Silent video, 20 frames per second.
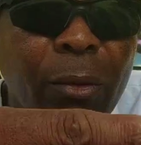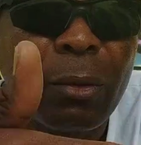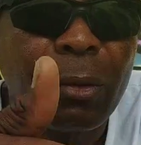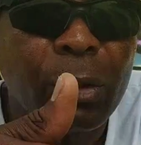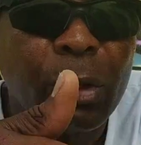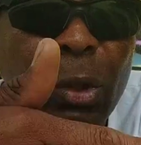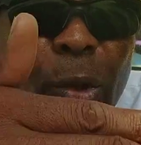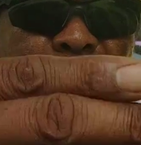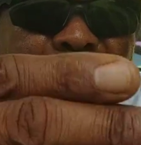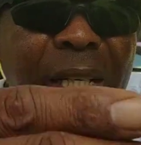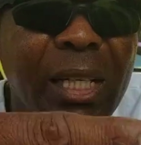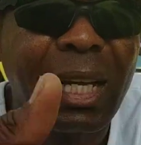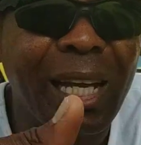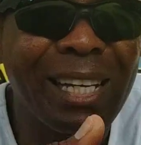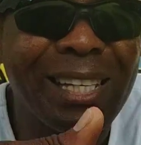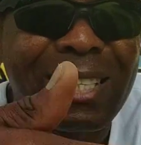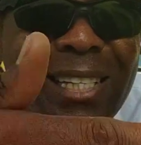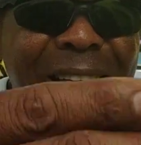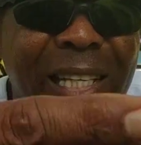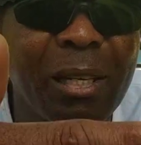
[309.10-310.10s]
using
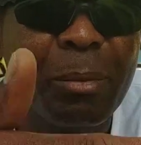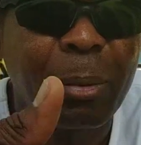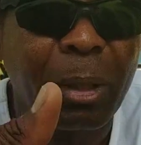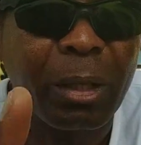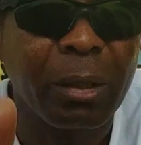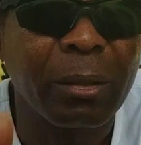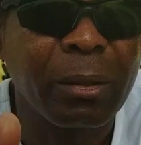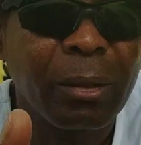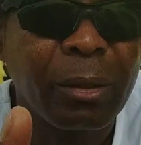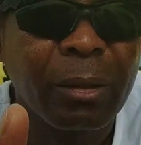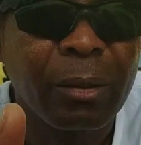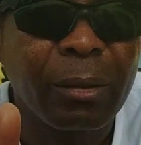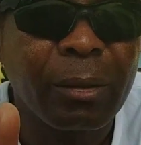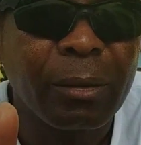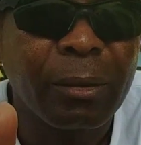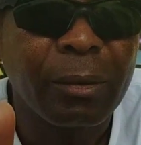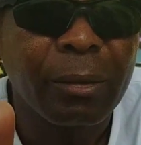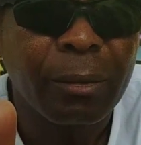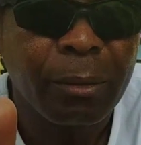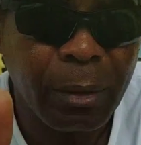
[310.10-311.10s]
a steamer,
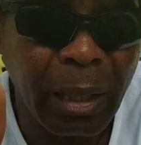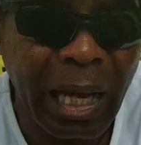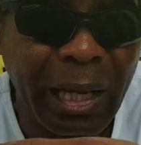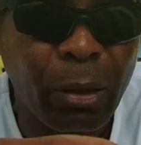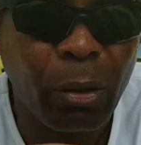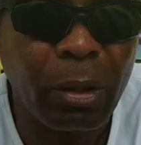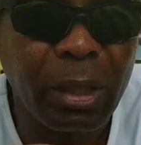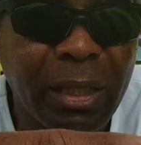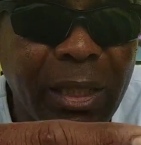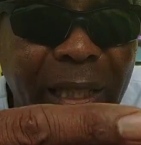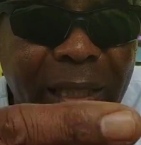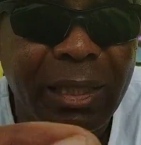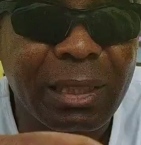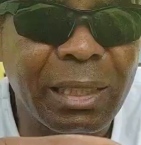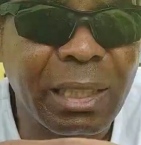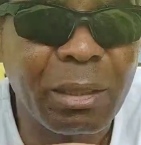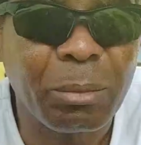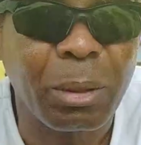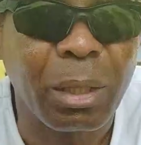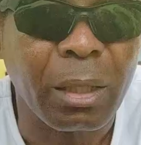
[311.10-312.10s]
I call it a
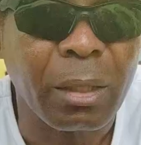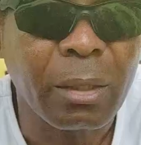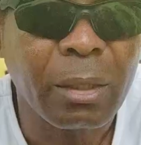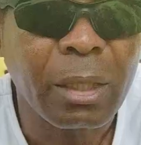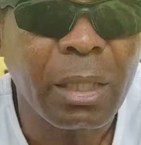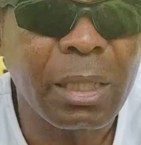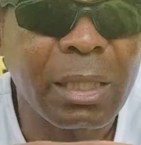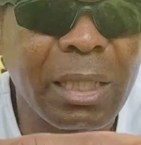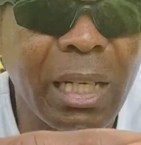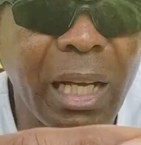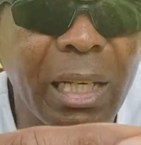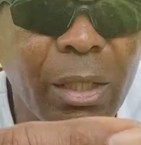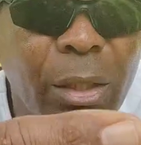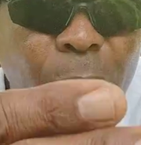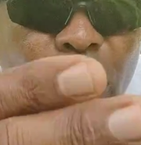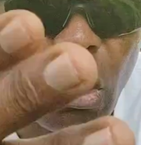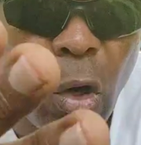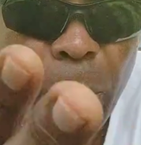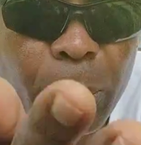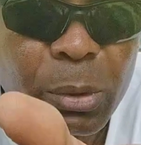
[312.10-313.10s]
steamer. It's like
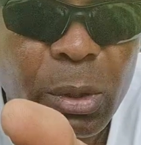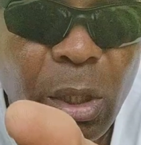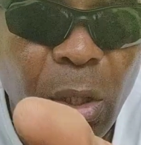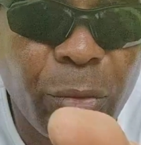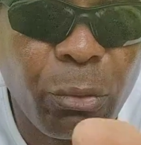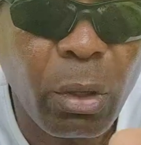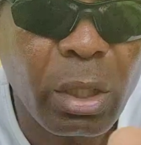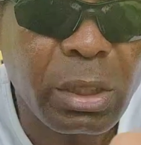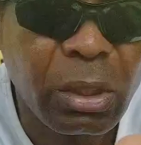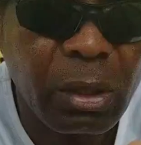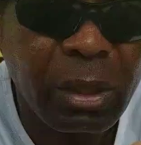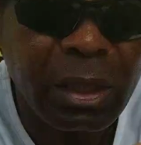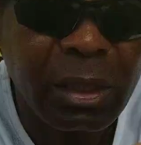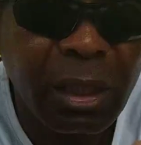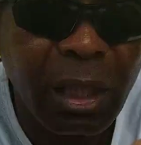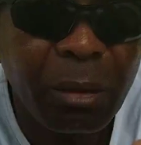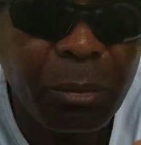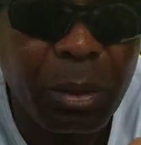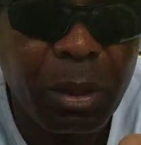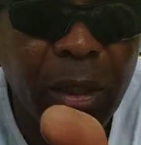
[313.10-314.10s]
you observe what's on the
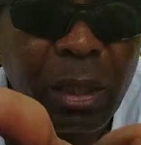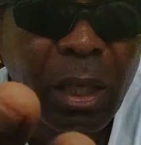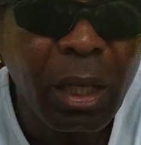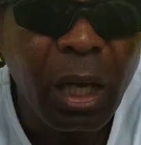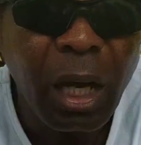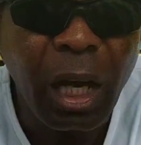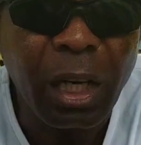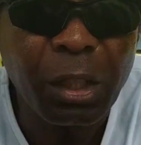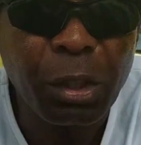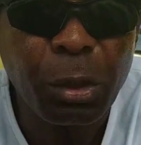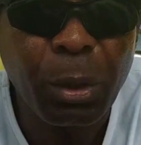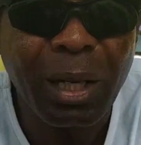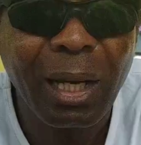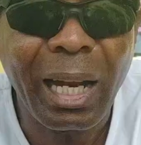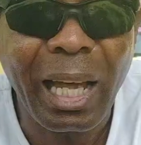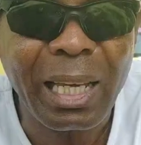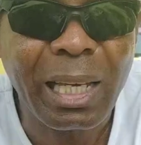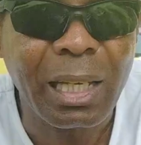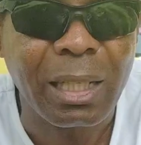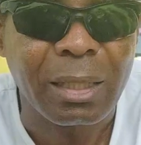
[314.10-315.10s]
table and you do it
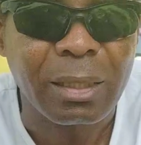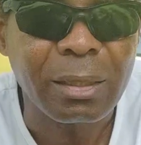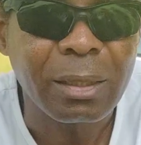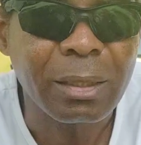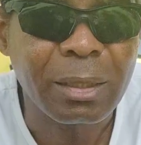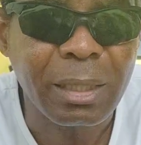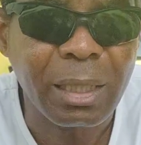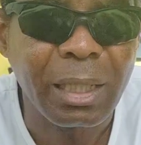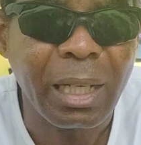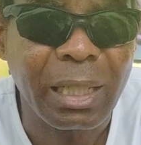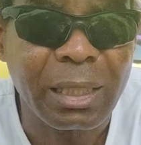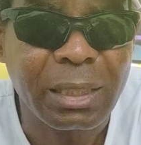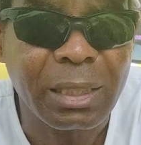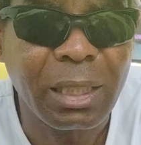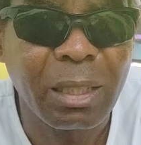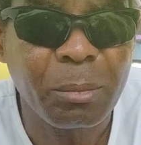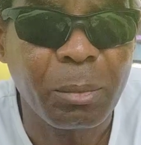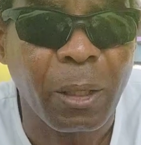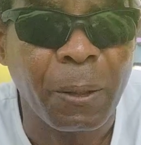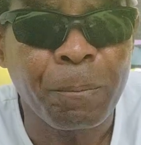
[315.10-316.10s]
like it. It's an
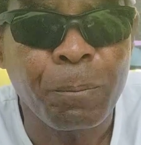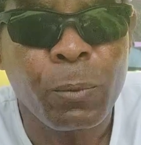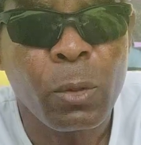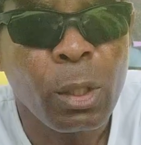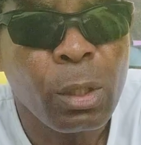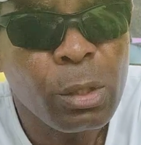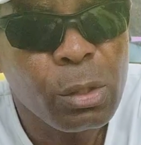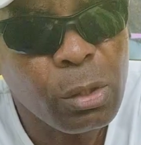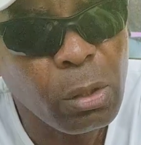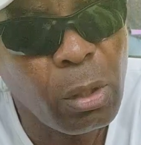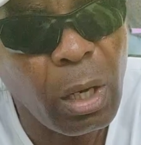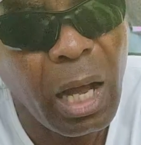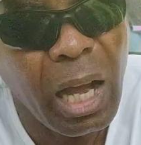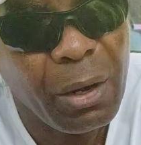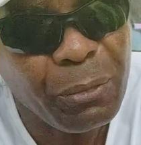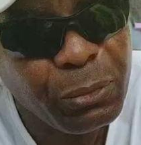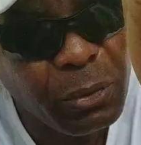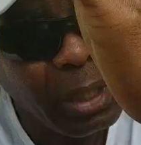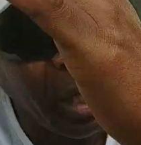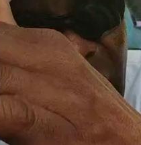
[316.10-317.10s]
steamer. So
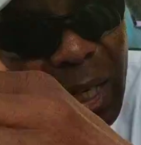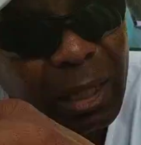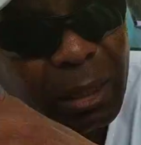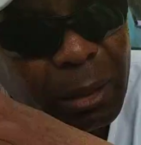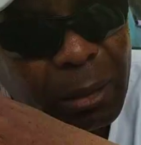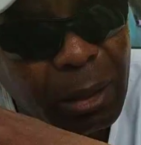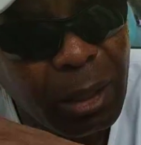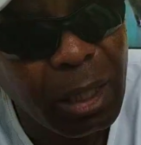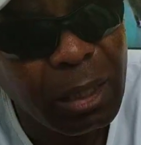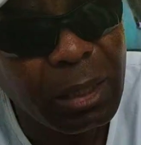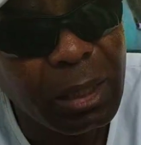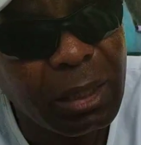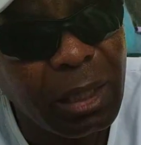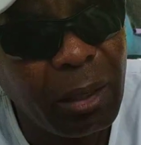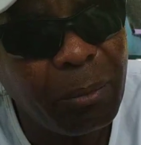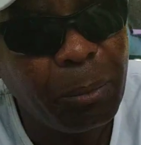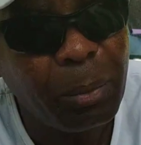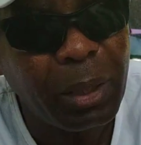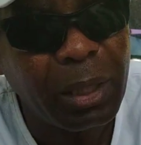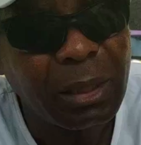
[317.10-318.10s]
after I cut the
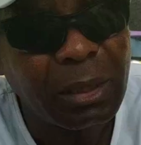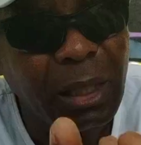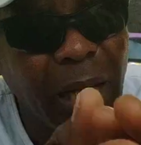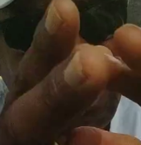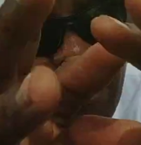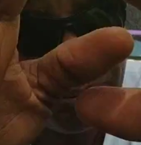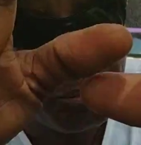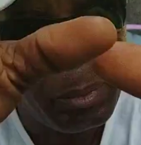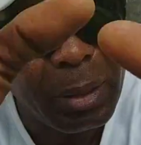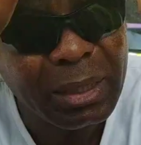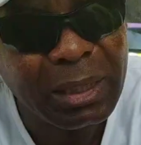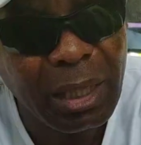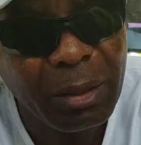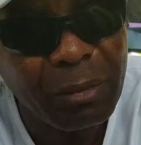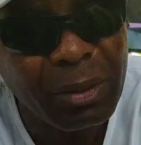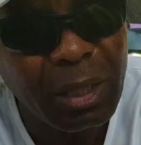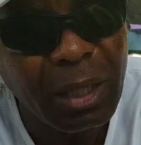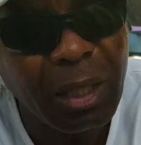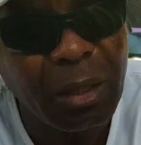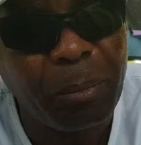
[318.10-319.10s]
template, I place
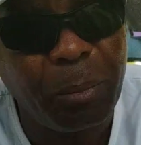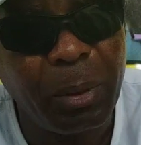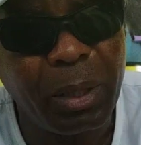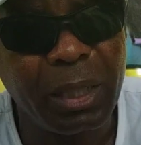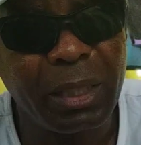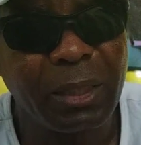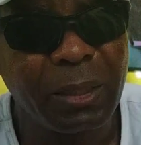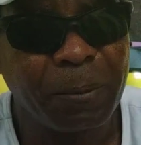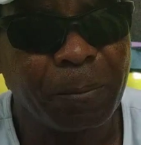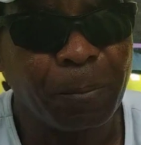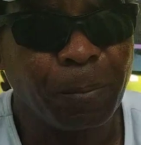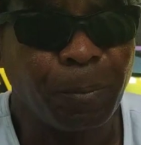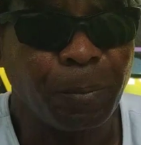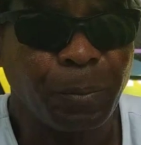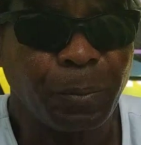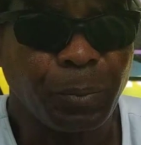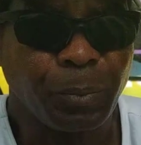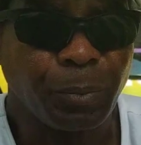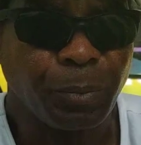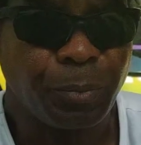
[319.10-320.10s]
everything in place,
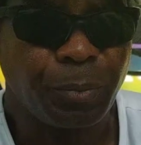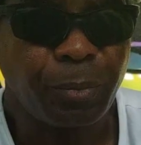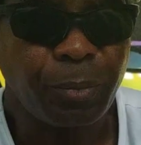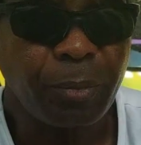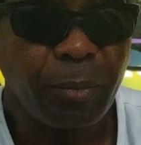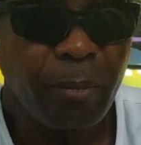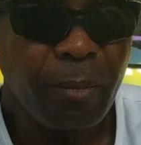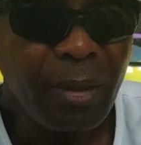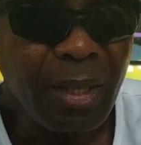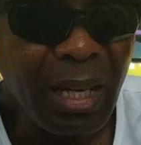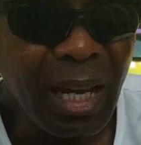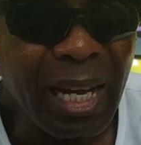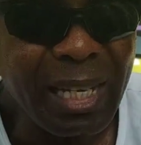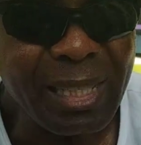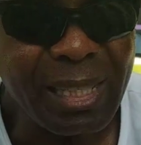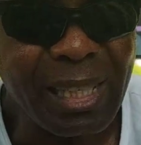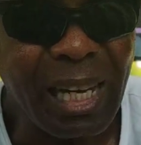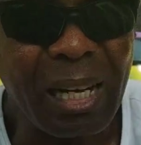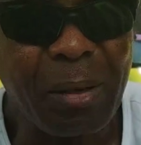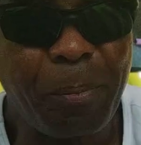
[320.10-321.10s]
I
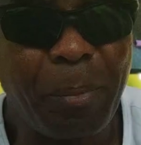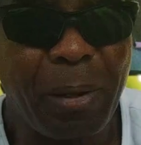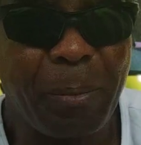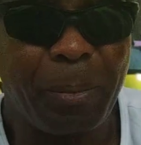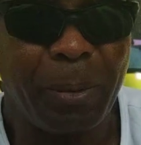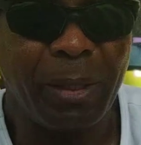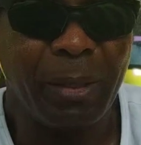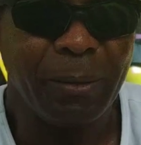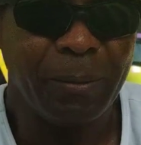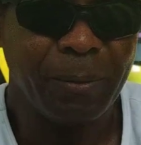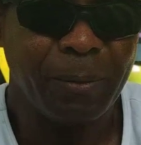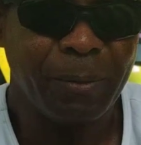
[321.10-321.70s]
sandpaper,